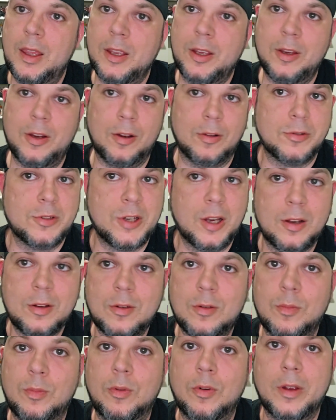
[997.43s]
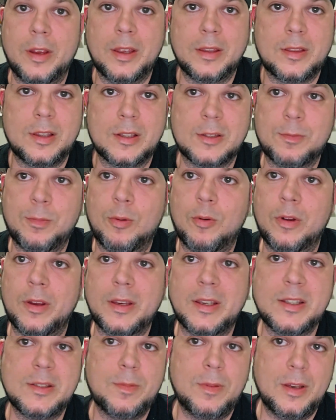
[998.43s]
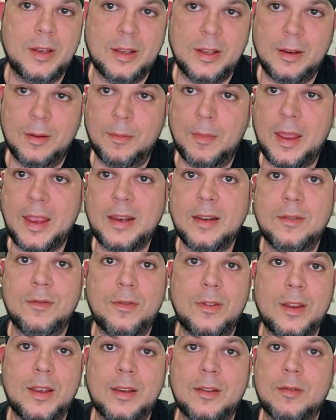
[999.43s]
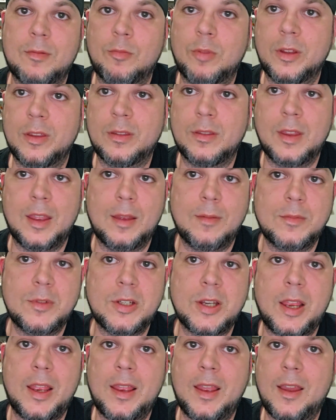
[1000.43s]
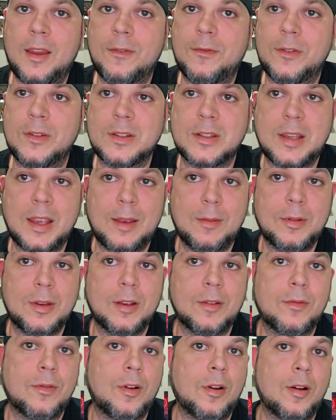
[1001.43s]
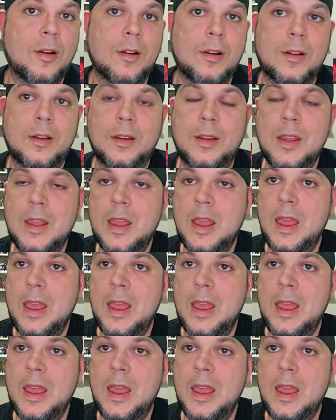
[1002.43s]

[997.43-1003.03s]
you know, Jungle Boy at this point, he's been in the main event with MJF and Sammy Guevara